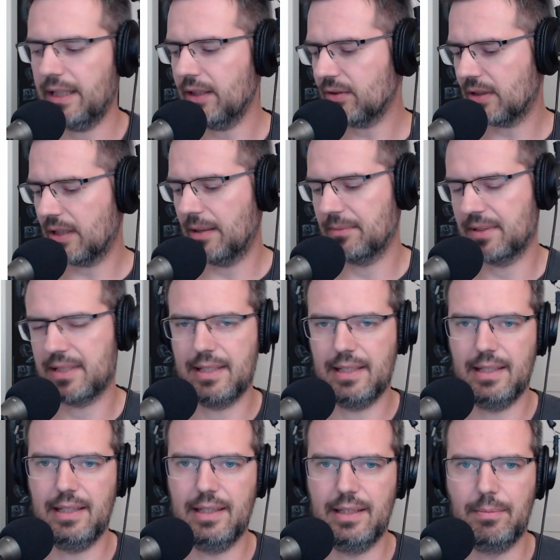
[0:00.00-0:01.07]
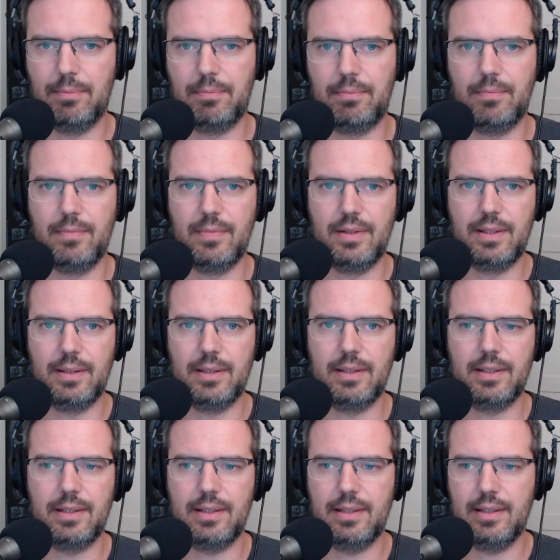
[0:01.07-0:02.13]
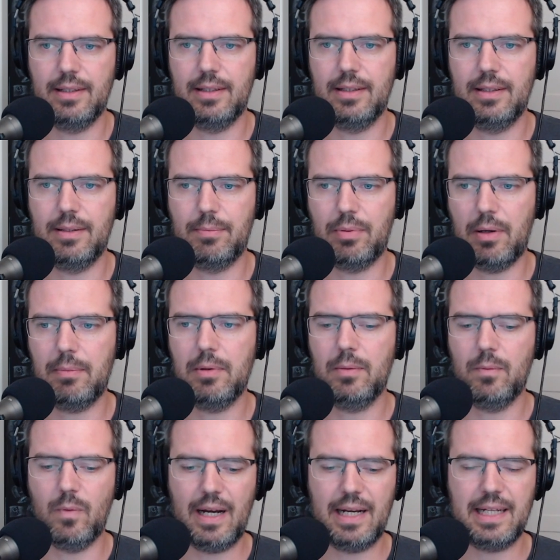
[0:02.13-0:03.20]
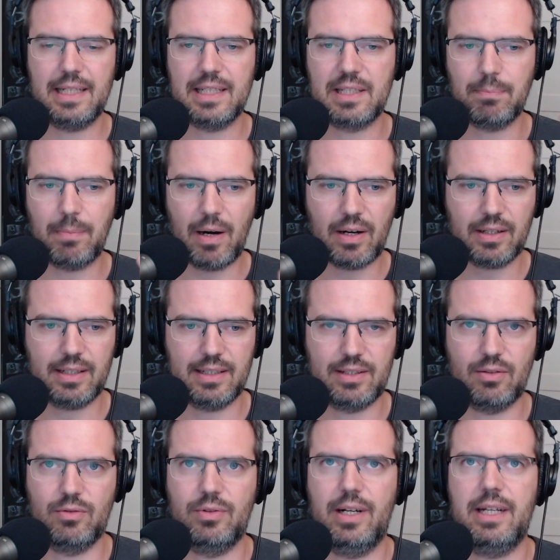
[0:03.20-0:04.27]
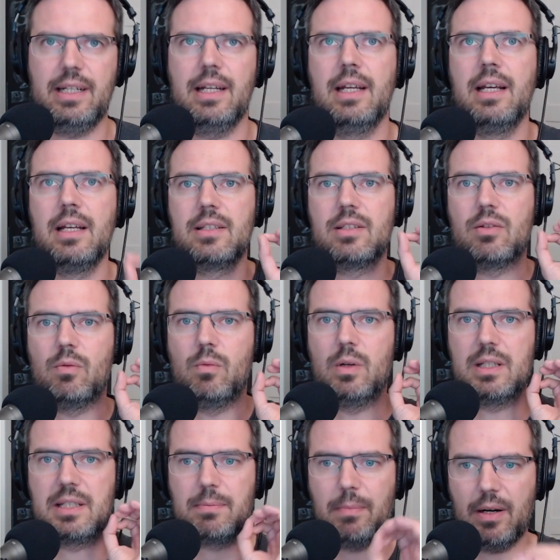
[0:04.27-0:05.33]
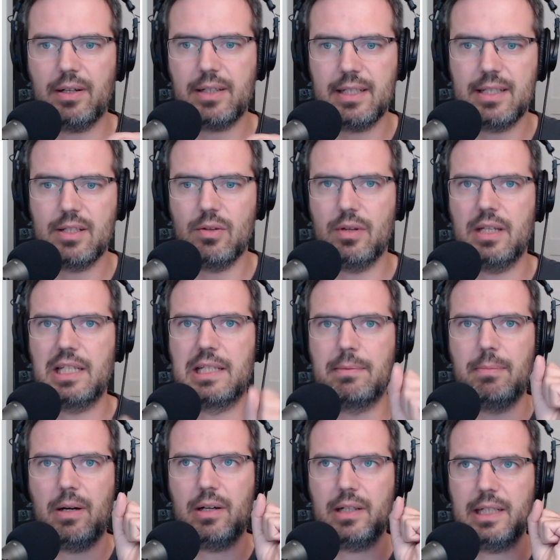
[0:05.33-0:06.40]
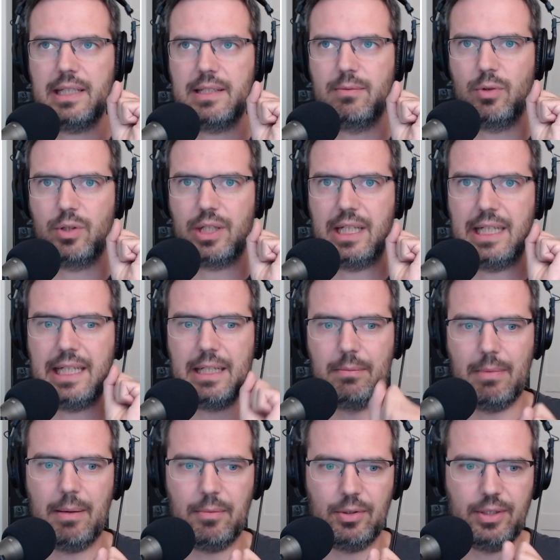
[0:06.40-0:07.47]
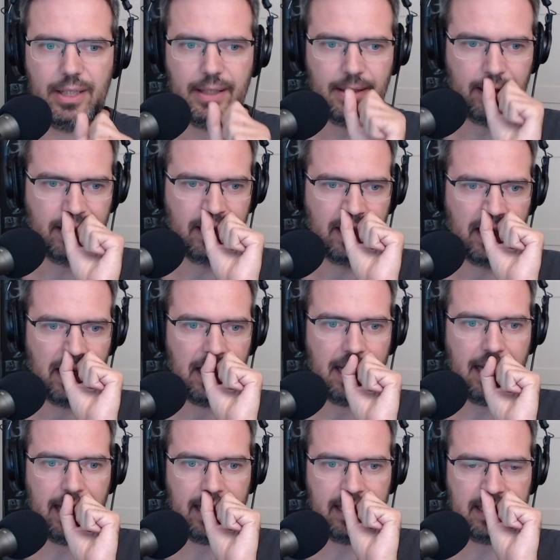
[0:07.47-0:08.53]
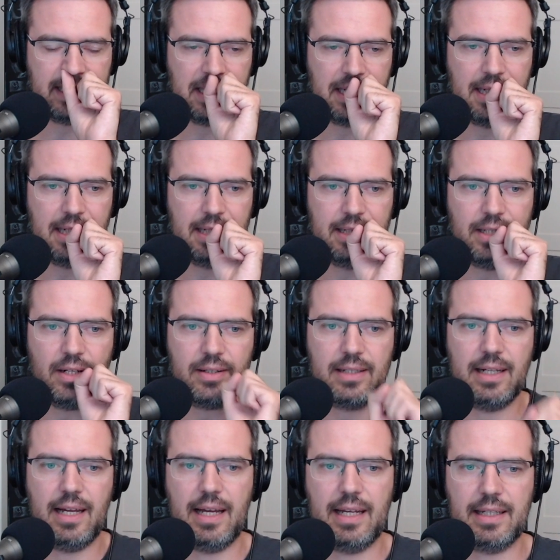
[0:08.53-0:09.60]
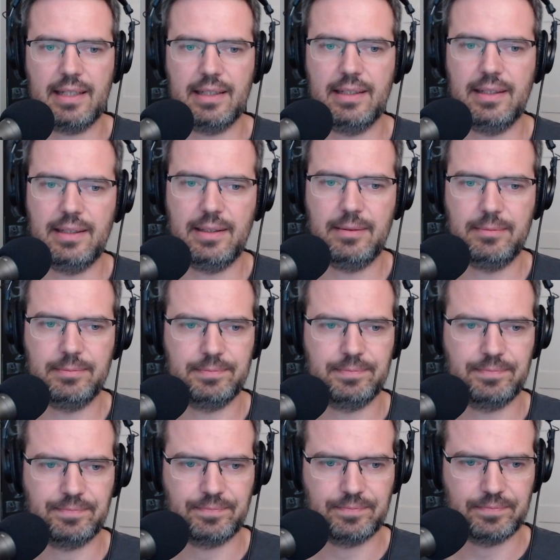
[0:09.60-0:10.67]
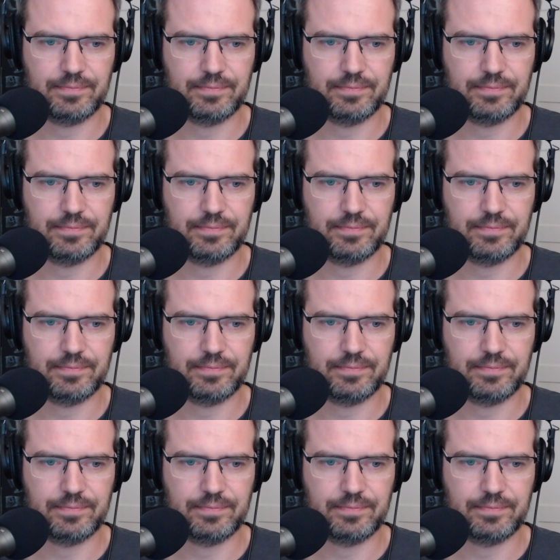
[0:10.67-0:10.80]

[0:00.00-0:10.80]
here comes the the the problem why Spark is so great. So what Spark is doing, Spark is working in memory, and not like um,